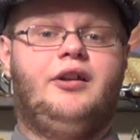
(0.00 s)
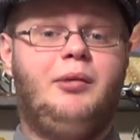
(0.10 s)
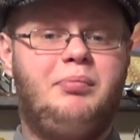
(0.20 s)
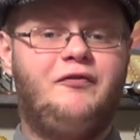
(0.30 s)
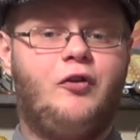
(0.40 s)

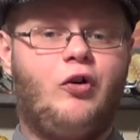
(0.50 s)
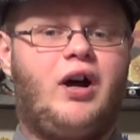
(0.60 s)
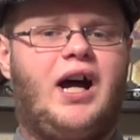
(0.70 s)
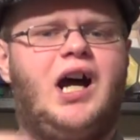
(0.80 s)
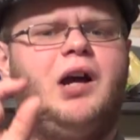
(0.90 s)
Number
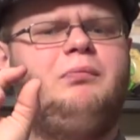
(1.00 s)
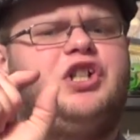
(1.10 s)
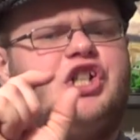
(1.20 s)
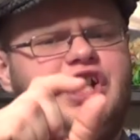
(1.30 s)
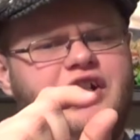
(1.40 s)
4, I'm
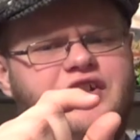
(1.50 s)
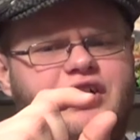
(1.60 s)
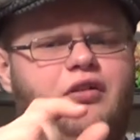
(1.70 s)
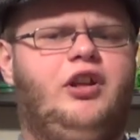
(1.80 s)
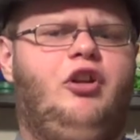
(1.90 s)

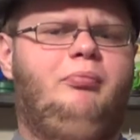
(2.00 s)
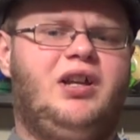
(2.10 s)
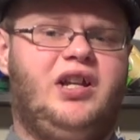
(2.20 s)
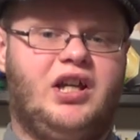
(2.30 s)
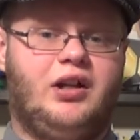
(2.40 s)
cheating a little
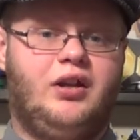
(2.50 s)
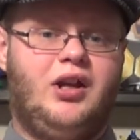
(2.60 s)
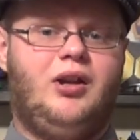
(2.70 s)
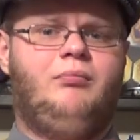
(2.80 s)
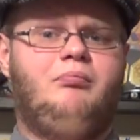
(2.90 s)
bit here.
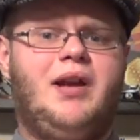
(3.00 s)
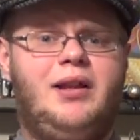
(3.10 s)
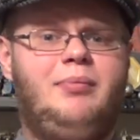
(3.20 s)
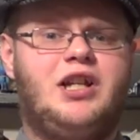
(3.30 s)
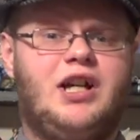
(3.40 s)

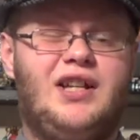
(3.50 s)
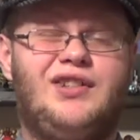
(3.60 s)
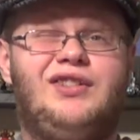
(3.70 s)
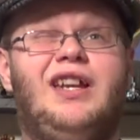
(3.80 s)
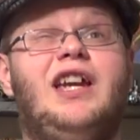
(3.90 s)
Mainly
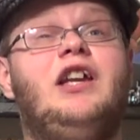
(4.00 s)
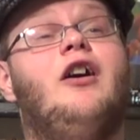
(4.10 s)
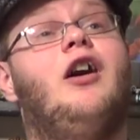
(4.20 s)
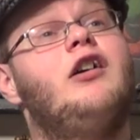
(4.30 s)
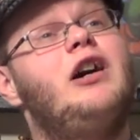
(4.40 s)
because they
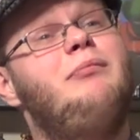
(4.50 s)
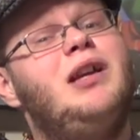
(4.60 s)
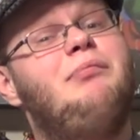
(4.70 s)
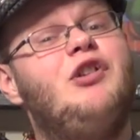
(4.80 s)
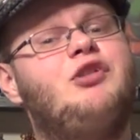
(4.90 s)
are
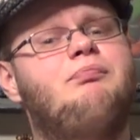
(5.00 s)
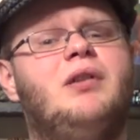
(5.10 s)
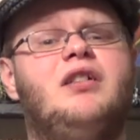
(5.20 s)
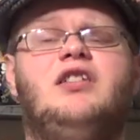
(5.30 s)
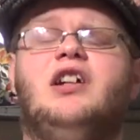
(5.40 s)
Amiibos,
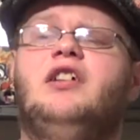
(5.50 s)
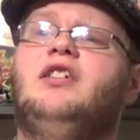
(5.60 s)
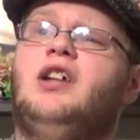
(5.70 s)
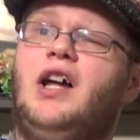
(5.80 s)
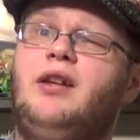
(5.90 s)
but they're
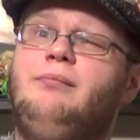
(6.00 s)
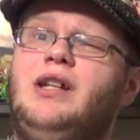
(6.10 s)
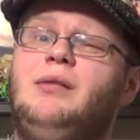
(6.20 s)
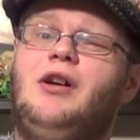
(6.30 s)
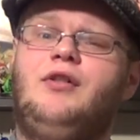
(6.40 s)
not
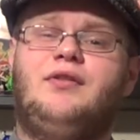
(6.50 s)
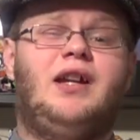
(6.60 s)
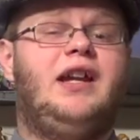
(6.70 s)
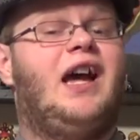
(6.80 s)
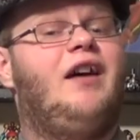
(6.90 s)
Amiibos.
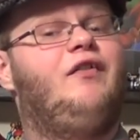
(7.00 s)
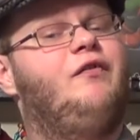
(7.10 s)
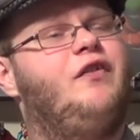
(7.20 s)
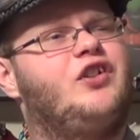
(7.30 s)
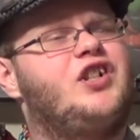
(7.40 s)
They have a
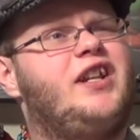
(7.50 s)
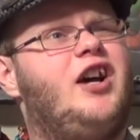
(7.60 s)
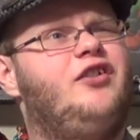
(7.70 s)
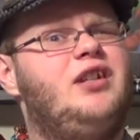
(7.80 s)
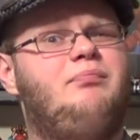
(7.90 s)

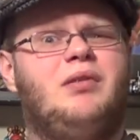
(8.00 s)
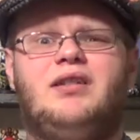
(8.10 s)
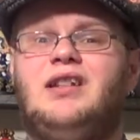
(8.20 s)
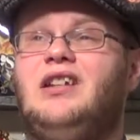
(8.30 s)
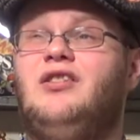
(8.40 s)
functionality,
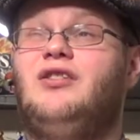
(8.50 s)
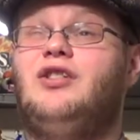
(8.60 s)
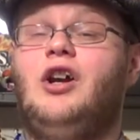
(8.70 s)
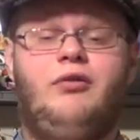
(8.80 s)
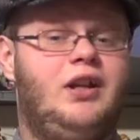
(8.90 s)
but they
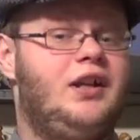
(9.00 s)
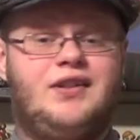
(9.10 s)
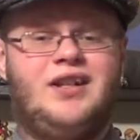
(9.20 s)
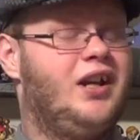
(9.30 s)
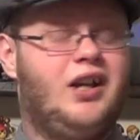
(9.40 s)
don't.
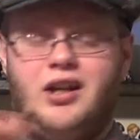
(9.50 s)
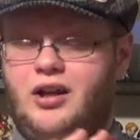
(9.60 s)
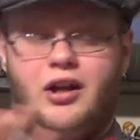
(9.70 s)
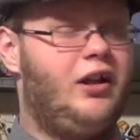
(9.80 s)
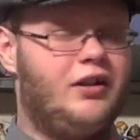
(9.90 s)
It's
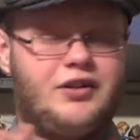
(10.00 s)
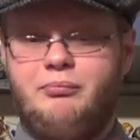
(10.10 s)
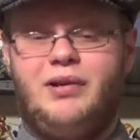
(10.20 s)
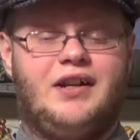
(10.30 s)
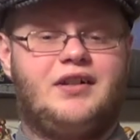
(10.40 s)
a
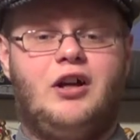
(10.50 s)
mess.